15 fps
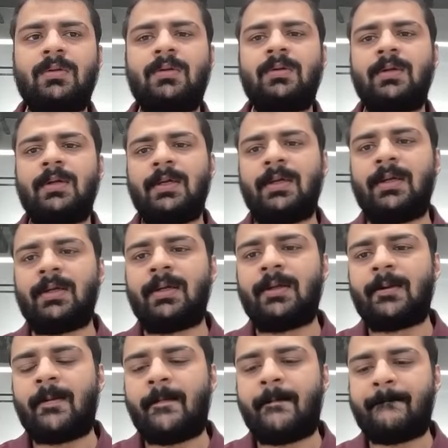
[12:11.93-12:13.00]

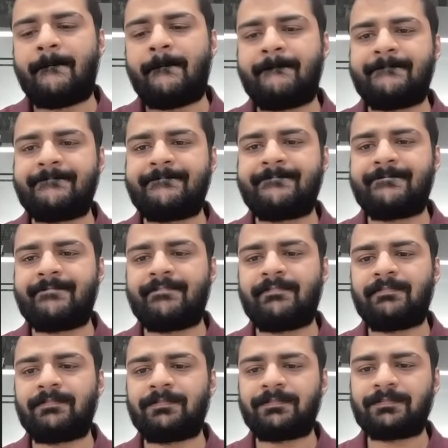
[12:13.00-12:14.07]

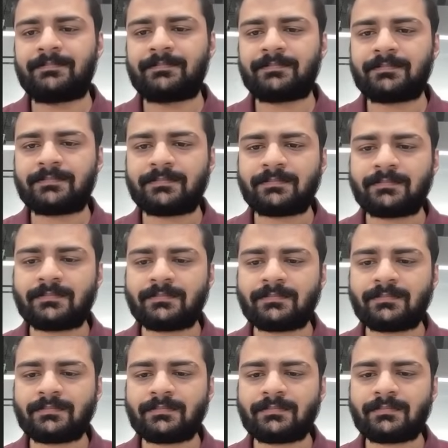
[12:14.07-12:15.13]

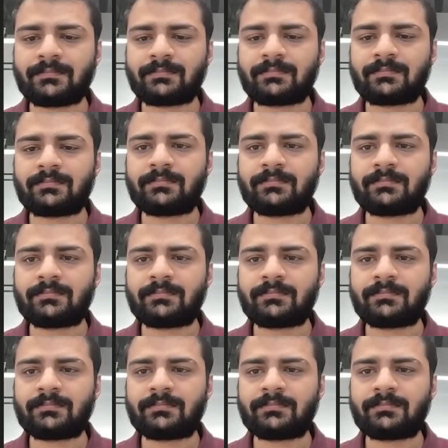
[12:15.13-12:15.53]
No one is speaking in this clip.